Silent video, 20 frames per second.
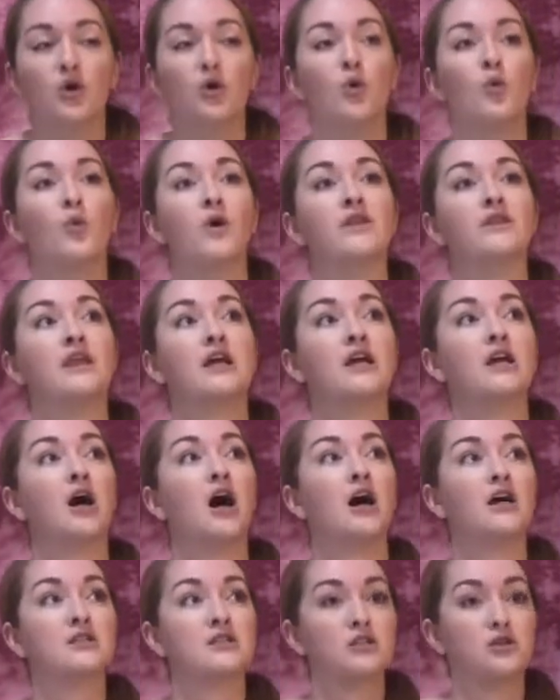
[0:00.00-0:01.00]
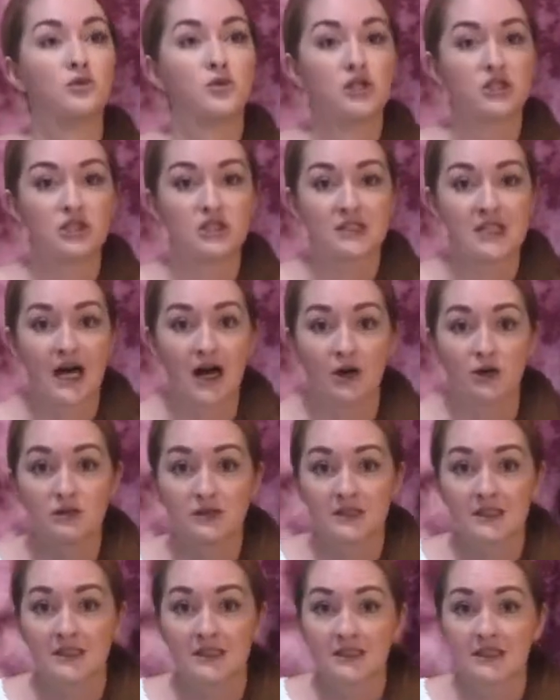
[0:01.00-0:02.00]
When they got to the witch's
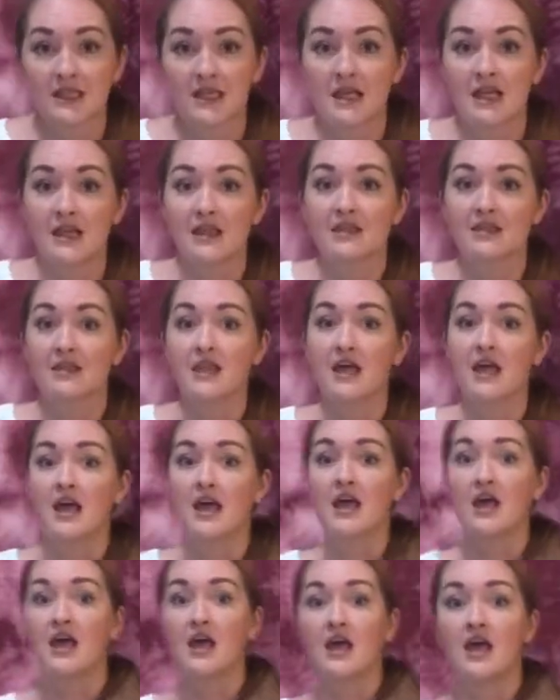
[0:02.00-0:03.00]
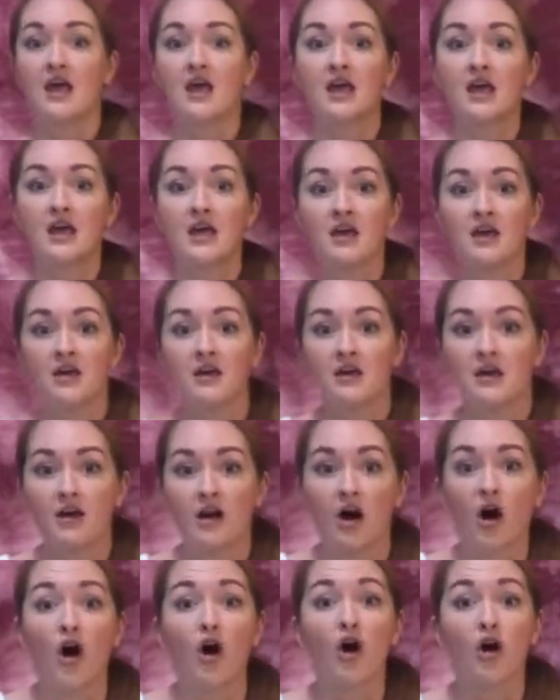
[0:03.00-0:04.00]
house, they
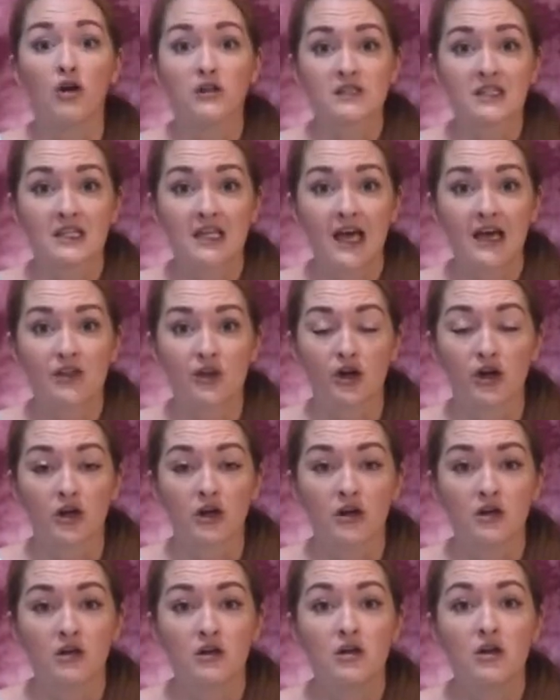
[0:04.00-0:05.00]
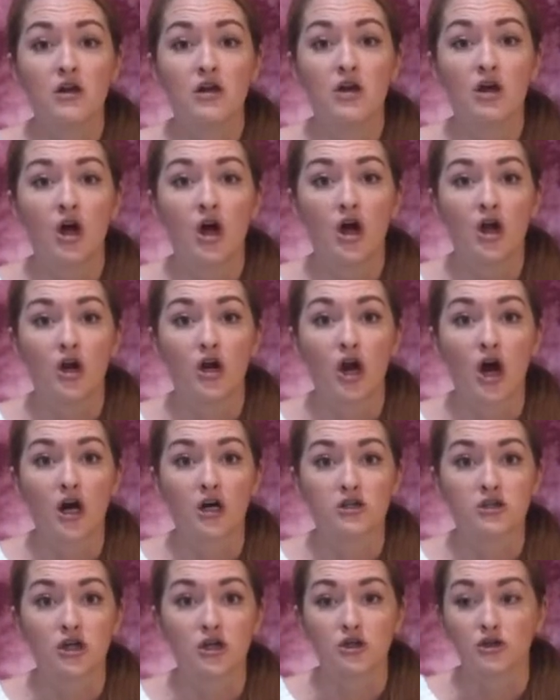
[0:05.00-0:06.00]
all together
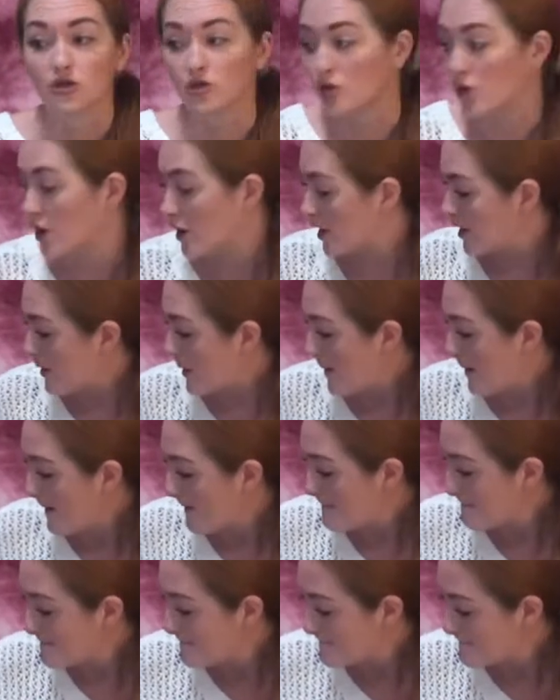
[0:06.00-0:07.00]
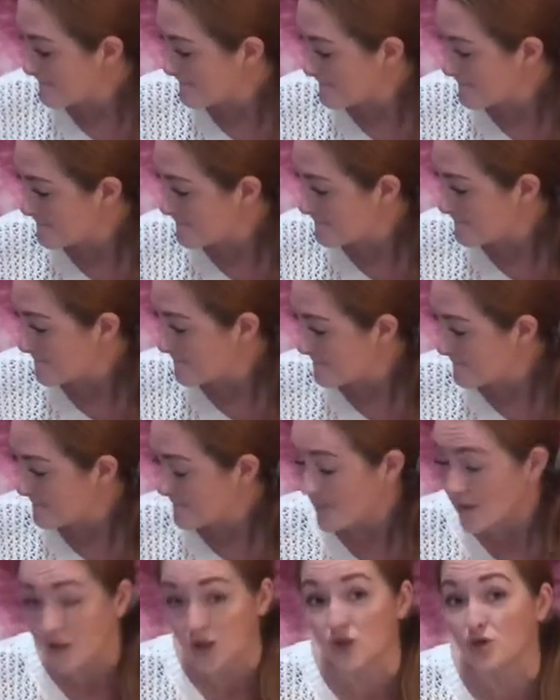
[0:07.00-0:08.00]
knocked on her door.
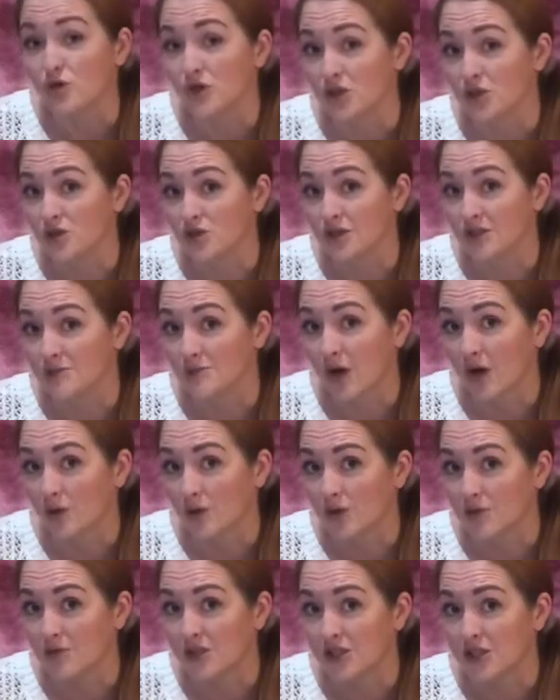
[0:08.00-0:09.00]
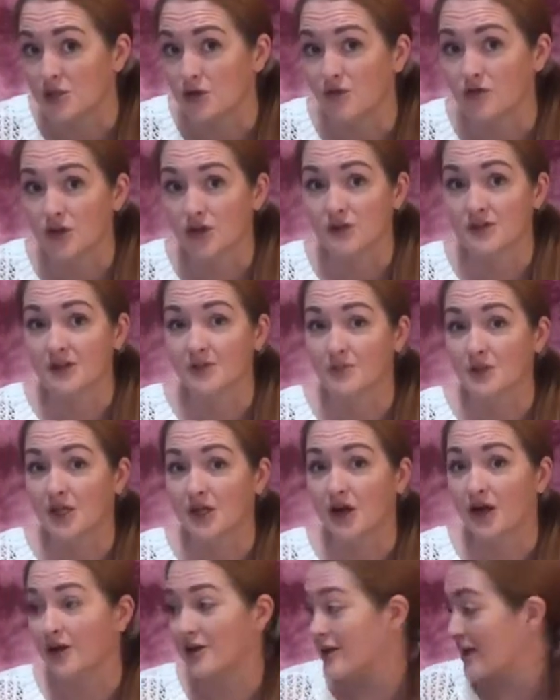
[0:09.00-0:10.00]
And you can do this part with me too. If there's something
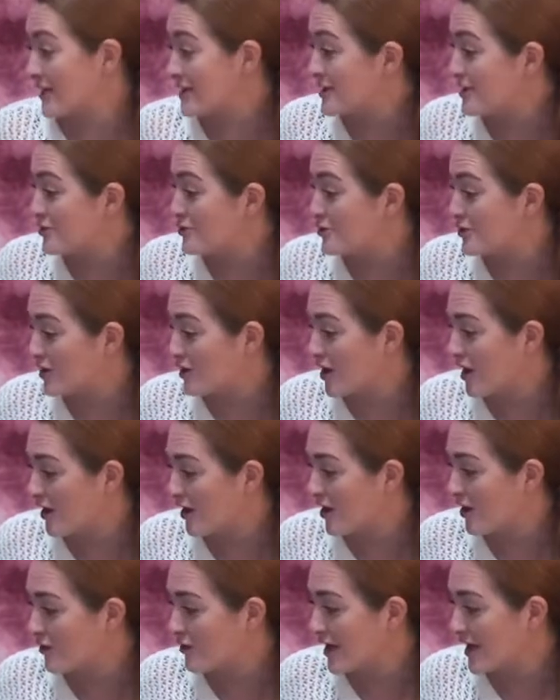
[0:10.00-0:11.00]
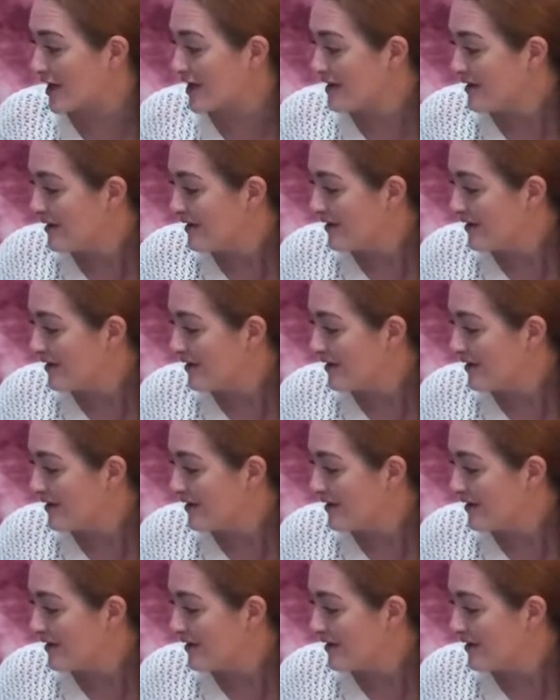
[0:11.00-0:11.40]
hard next to you, you can knock on it. Ready?